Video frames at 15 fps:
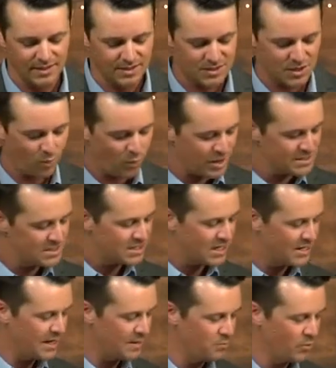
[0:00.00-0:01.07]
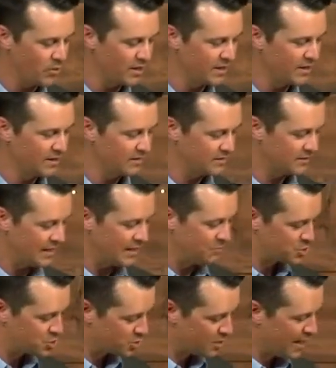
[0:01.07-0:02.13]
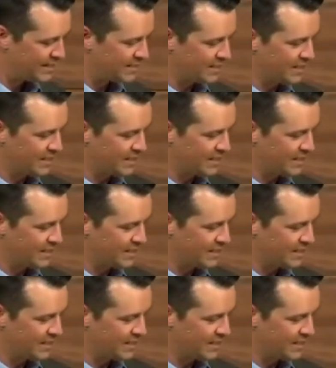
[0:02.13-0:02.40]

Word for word: And so one Sunday morning, he was trying